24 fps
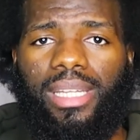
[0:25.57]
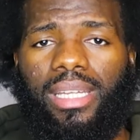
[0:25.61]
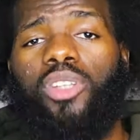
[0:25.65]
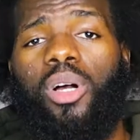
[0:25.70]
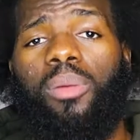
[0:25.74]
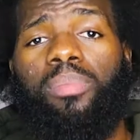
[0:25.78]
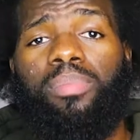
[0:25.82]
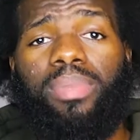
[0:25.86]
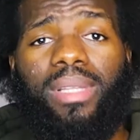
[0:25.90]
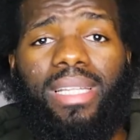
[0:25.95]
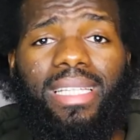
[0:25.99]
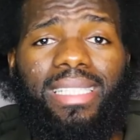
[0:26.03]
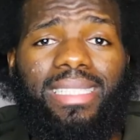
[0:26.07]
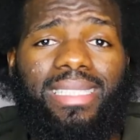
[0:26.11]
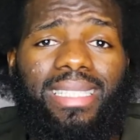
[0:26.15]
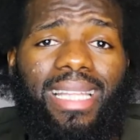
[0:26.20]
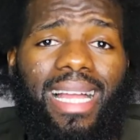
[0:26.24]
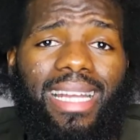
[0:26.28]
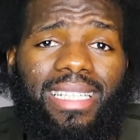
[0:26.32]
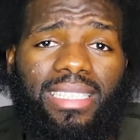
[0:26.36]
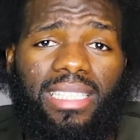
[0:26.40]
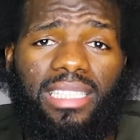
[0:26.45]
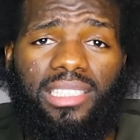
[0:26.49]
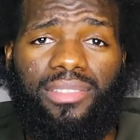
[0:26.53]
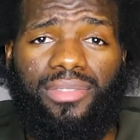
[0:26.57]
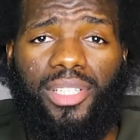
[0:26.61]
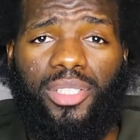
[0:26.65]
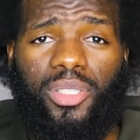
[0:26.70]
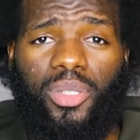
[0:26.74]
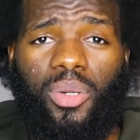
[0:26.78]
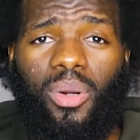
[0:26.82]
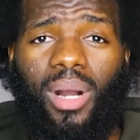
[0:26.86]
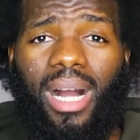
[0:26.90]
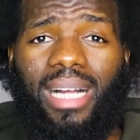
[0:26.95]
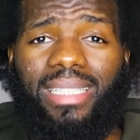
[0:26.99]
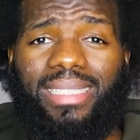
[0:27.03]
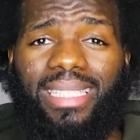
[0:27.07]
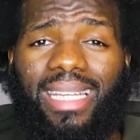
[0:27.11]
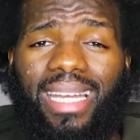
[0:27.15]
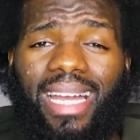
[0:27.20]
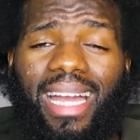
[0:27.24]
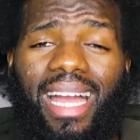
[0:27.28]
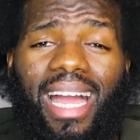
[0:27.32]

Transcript: So please like this video as it